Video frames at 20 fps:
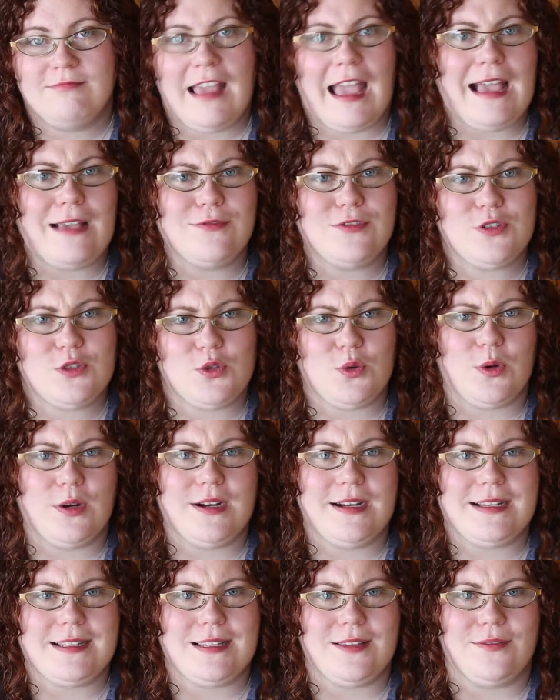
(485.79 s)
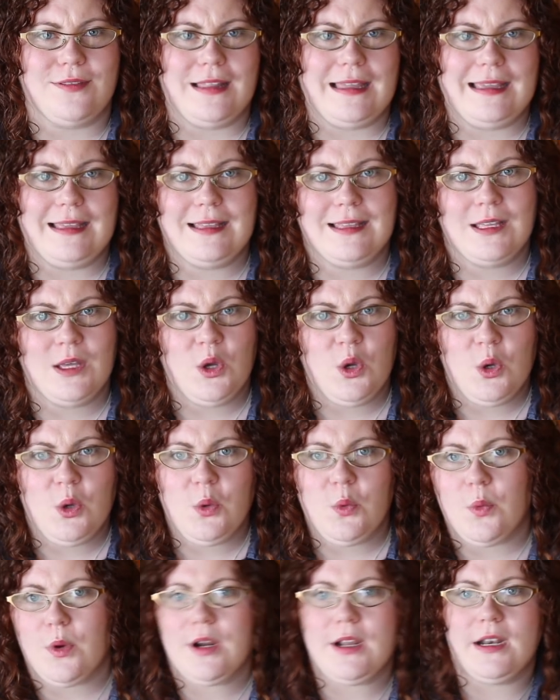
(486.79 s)
have stories of like
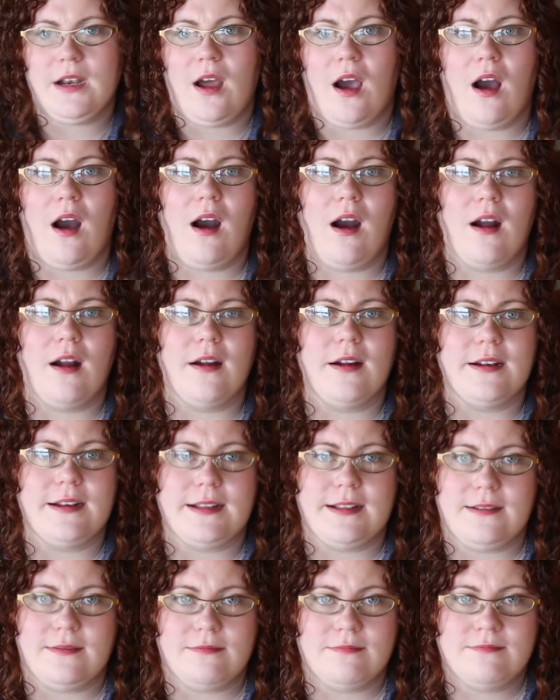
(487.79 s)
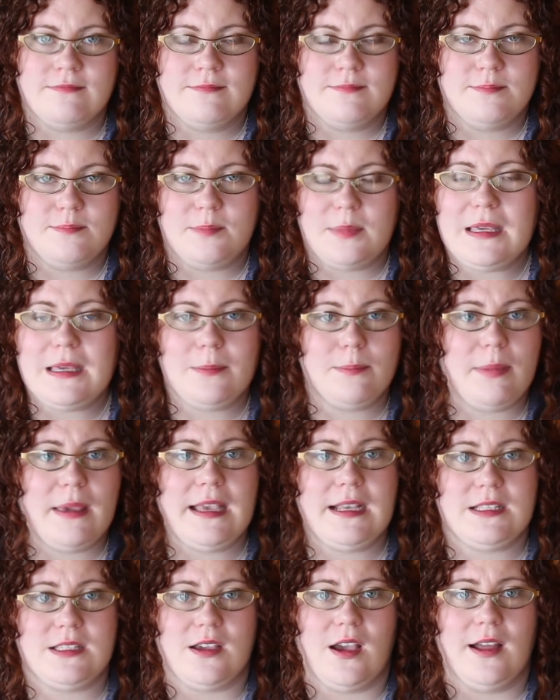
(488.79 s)
working hard and being
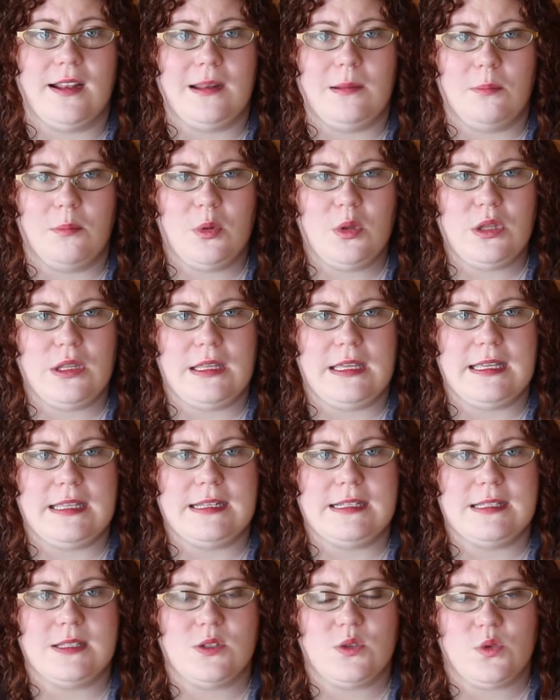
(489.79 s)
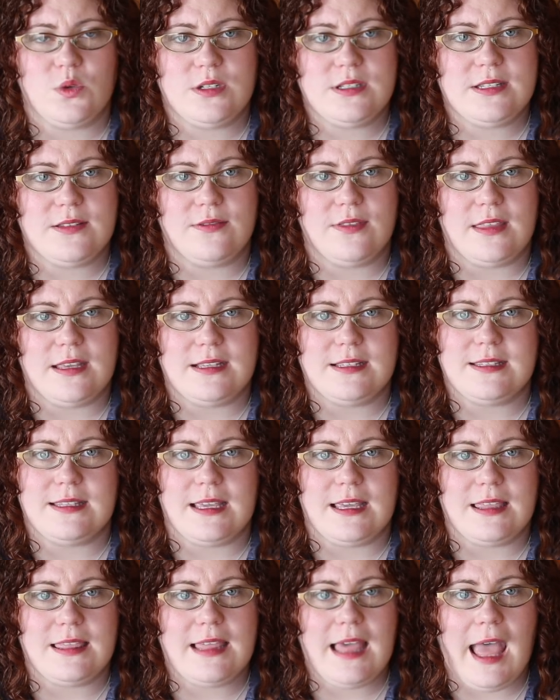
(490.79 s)
picked on and bullied and sorts of things
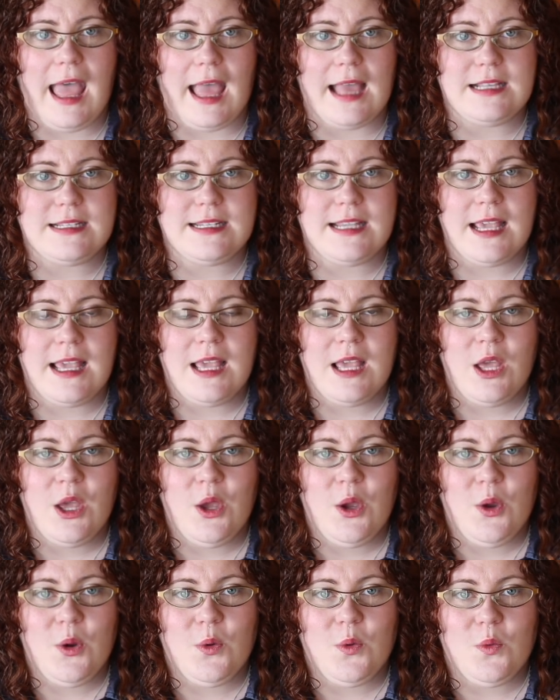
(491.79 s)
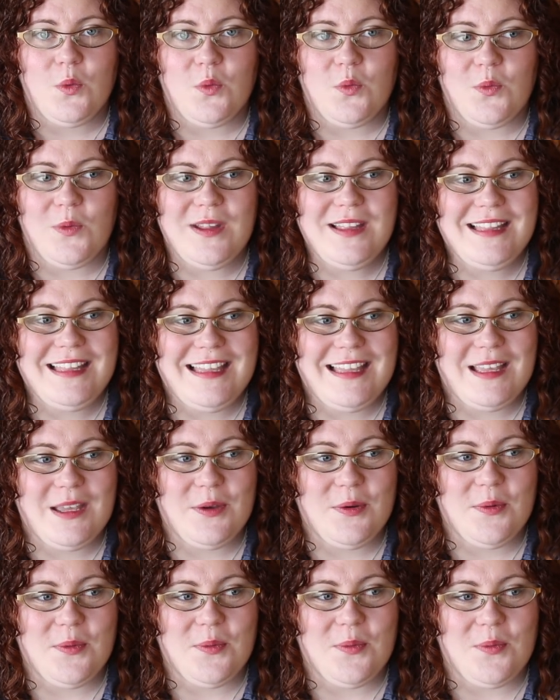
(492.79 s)
like that,
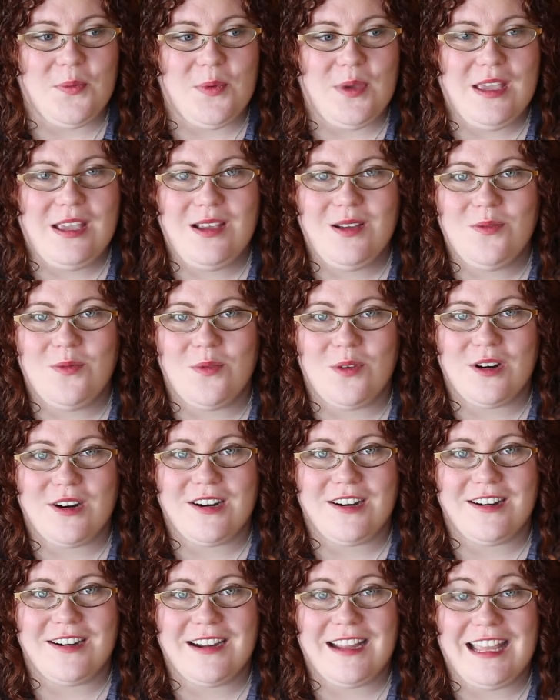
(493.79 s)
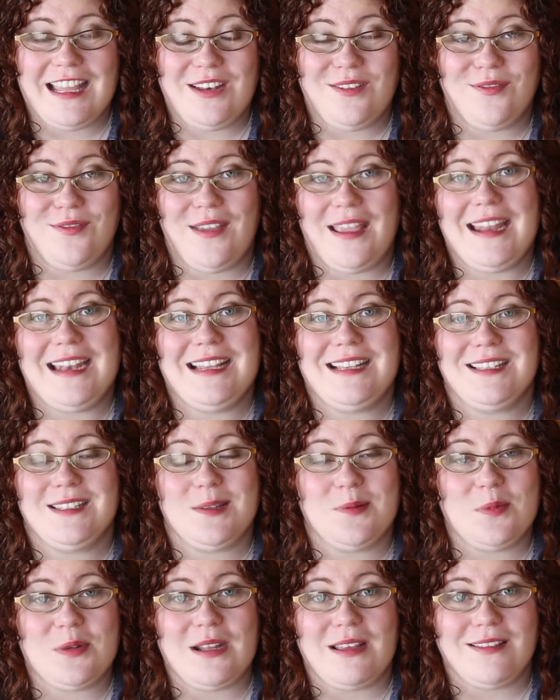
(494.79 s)
really we were invading
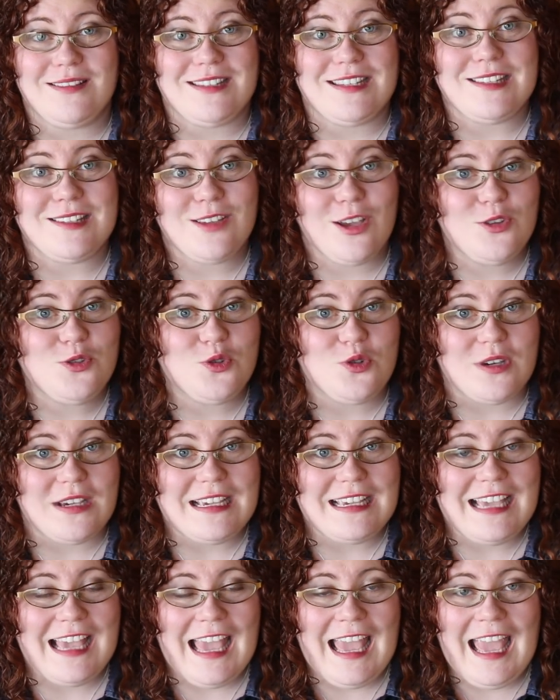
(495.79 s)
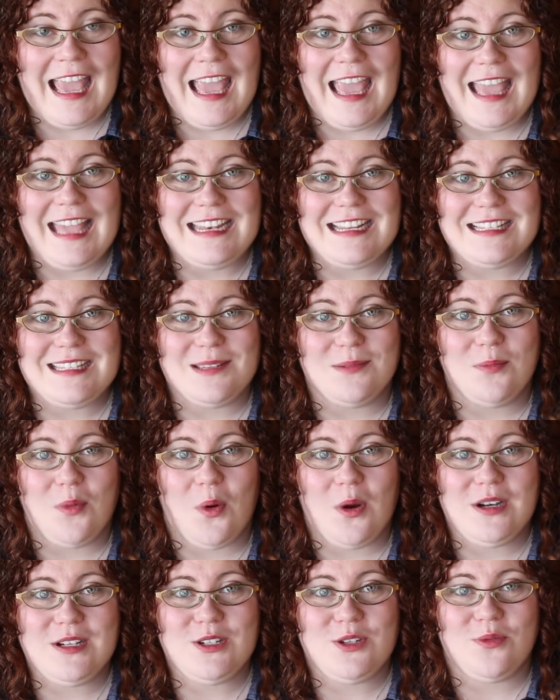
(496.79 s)
someone else's country. And it's
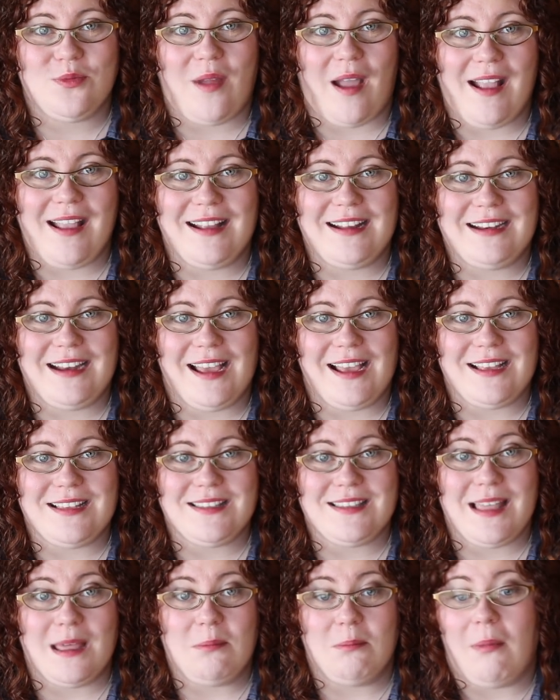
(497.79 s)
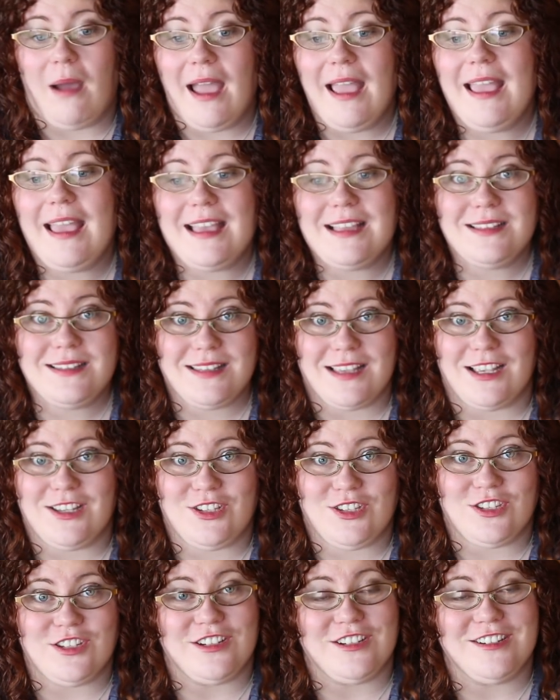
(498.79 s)
important to recognize that my
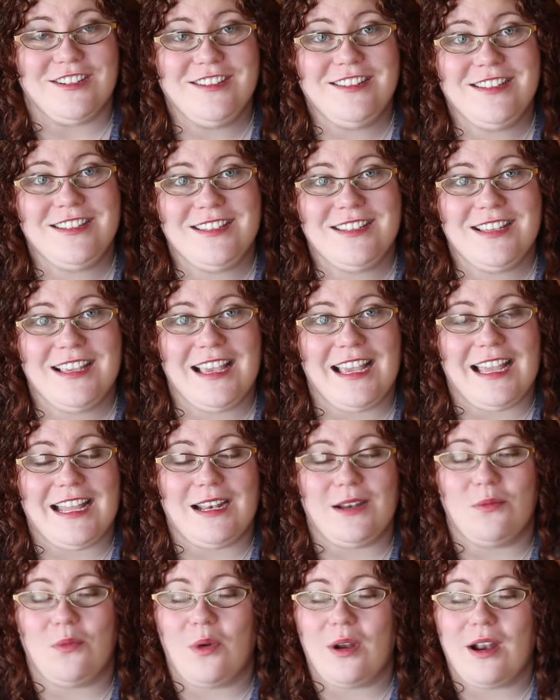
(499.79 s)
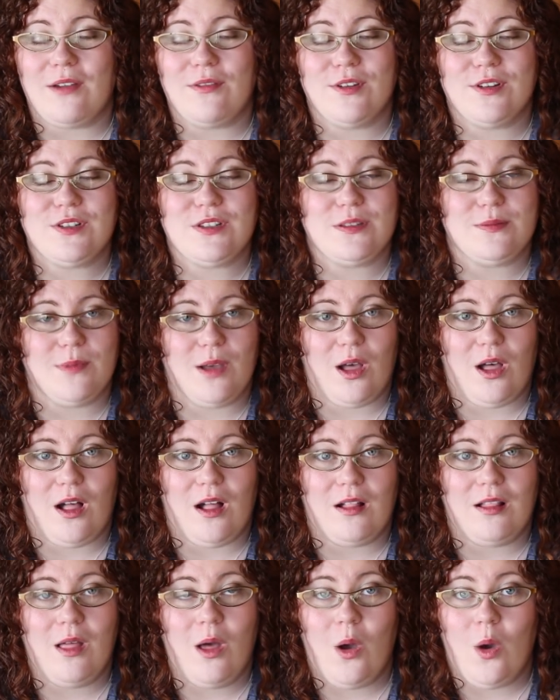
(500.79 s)
ancestors, in whatever
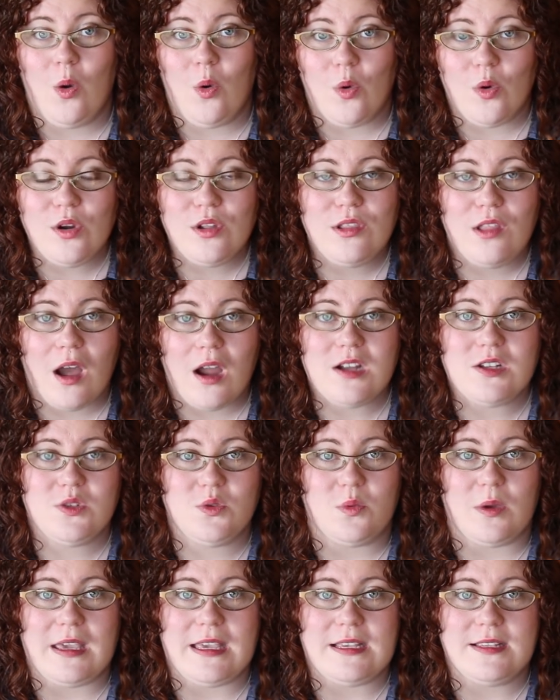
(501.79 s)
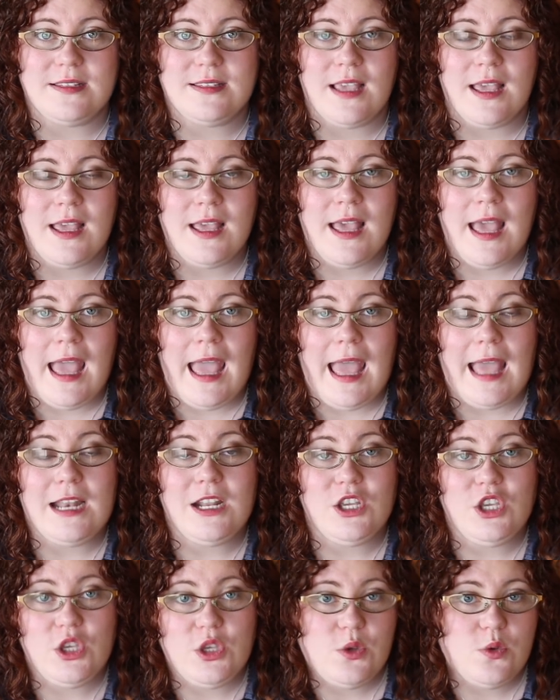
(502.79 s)
small or large ways, had
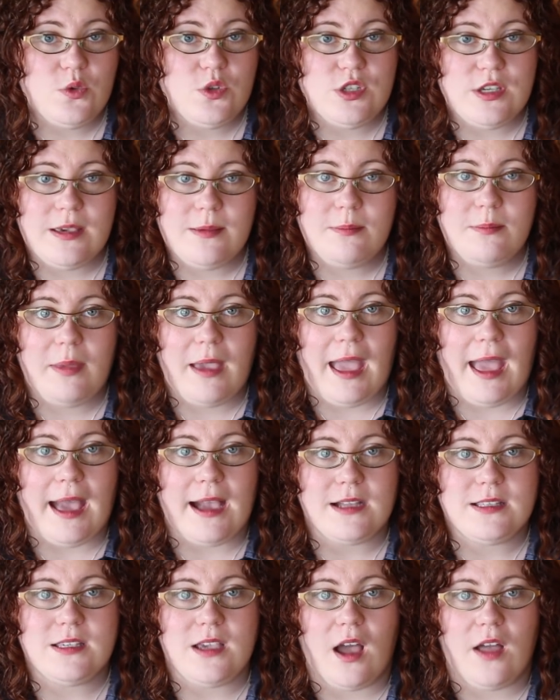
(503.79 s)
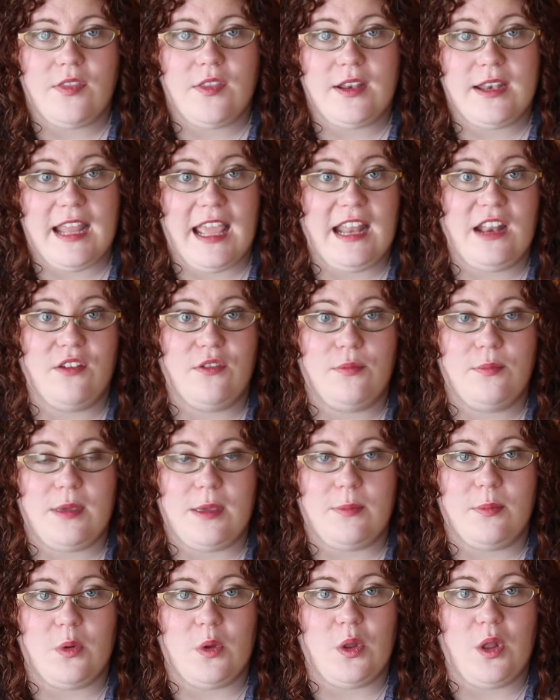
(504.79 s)
a huge impact on the native
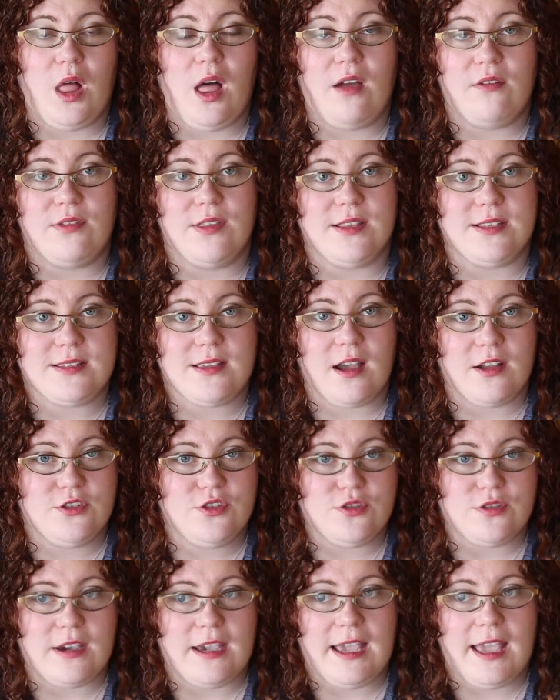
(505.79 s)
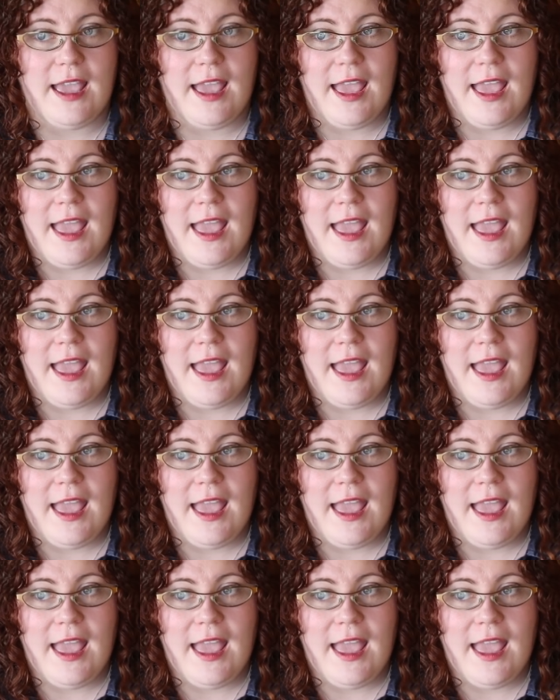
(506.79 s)
people of this country.